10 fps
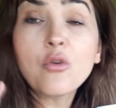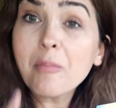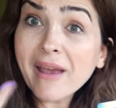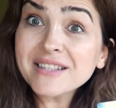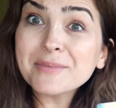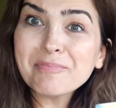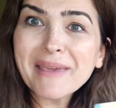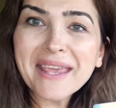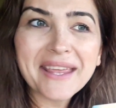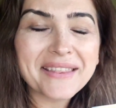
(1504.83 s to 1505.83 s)
reminds
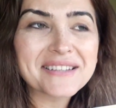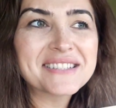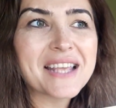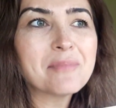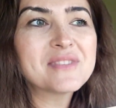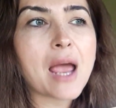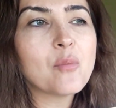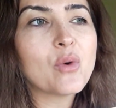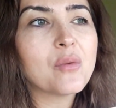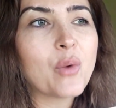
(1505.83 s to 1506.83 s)
me the same time
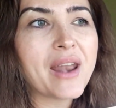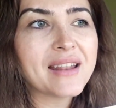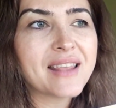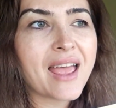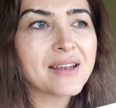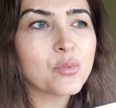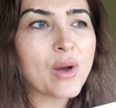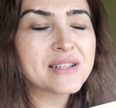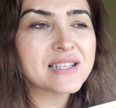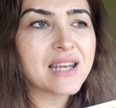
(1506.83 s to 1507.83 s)
what I had
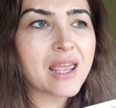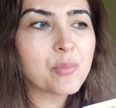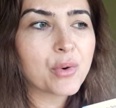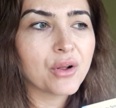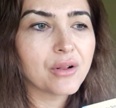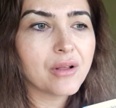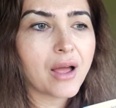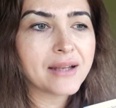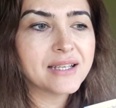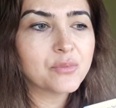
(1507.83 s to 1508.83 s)
once in April,
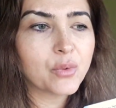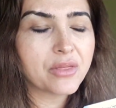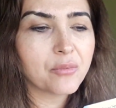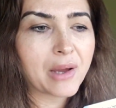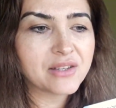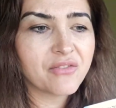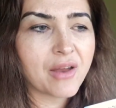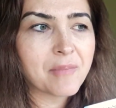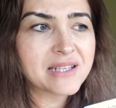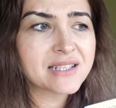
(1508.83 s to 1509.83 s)
I did with my
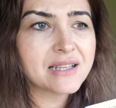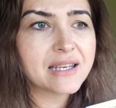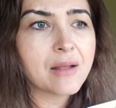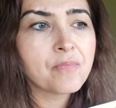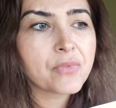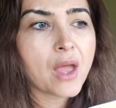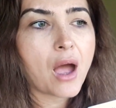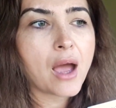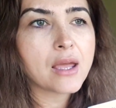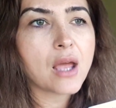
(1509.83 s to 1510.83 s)
Divine Masculine.
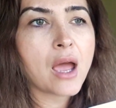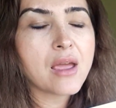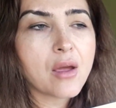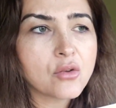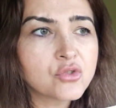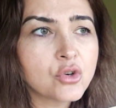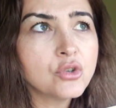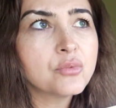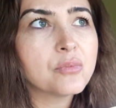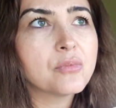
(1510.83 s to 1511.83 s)
I
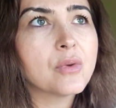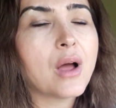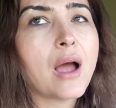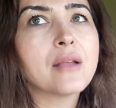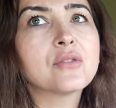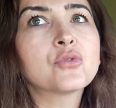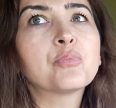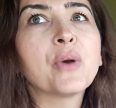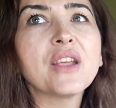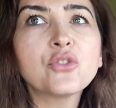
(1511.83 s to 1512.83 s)

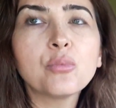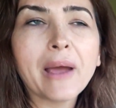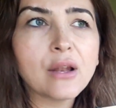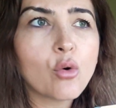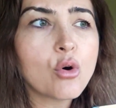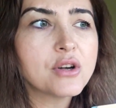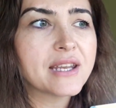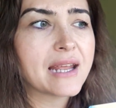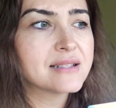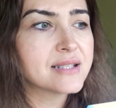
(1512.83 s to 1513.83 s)
prayed to my Lord
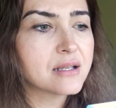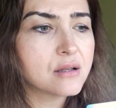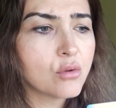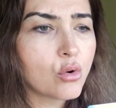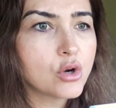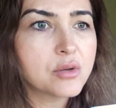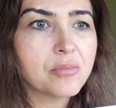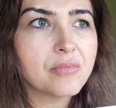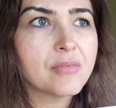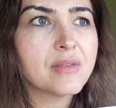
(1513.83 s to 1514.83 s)
and I said, Lord,
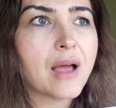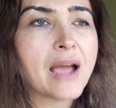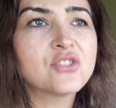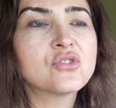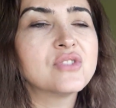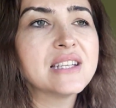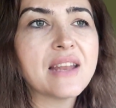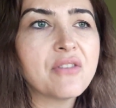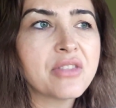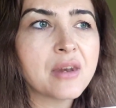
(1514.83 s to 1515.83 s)
I did
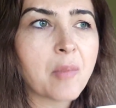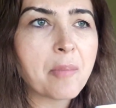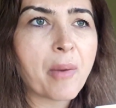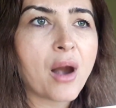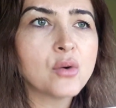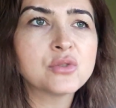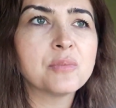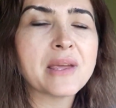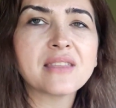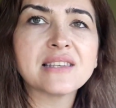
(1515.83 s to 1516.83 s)
everything in my power to
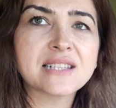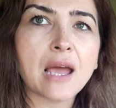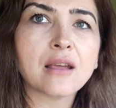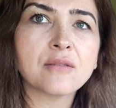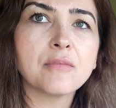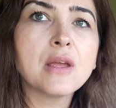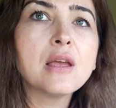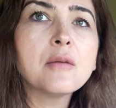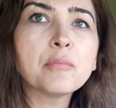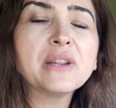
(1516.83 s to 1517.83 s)
make this guy
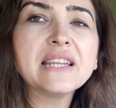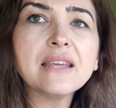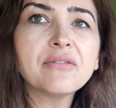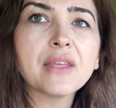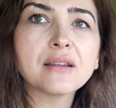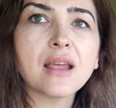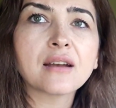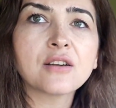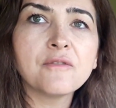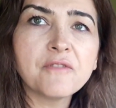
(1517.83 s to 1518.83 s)
believe that
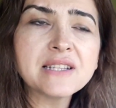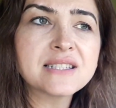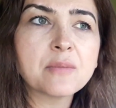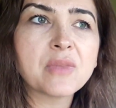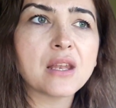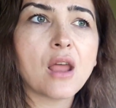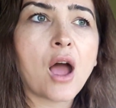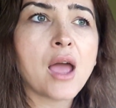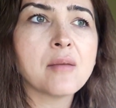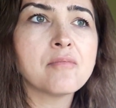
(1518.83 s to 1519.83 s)
and convince him that
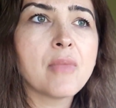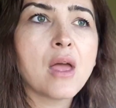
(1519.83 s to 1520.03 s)
I